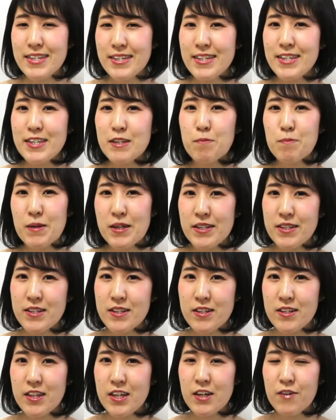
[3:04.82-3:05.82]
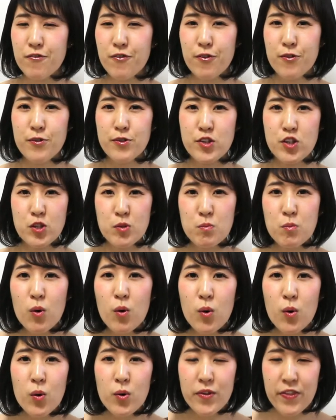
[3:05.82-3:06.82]
is basically for
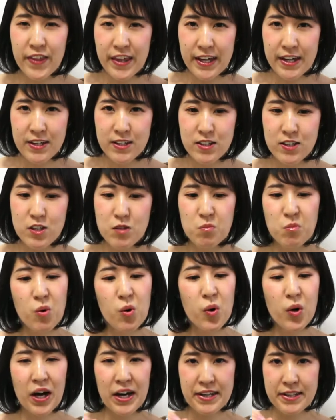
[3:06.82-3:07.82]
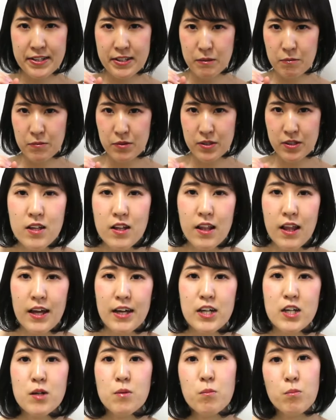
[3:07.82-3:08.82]
small things, small items
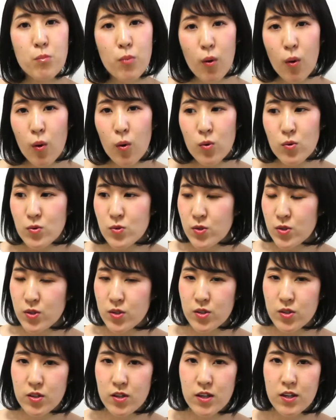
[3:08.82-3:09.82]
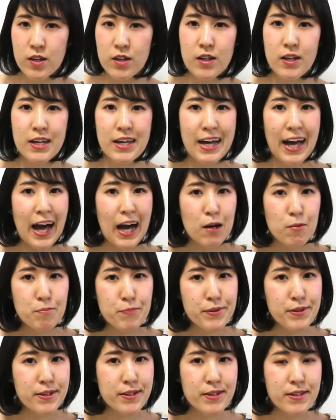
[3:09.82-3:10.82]
like balls,
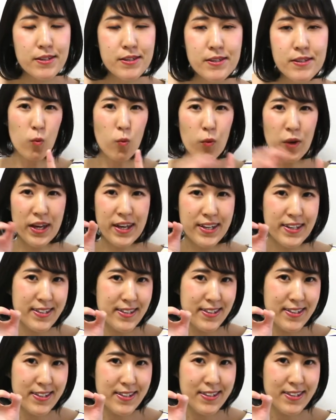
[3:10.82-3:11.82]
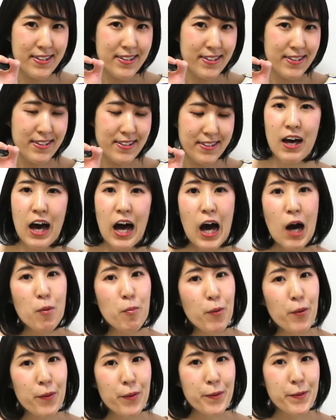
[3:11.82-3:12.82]
cups, rings,
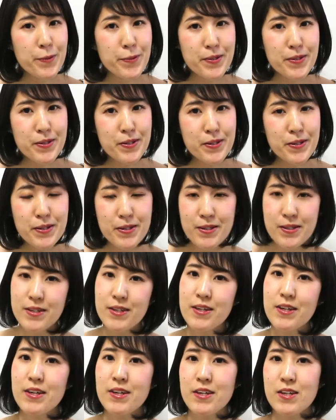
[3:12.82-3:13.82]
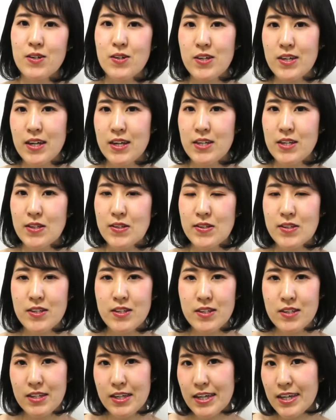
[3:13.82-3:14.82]
apples. You can
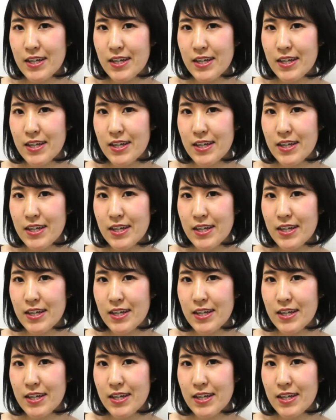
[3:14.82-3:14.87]
use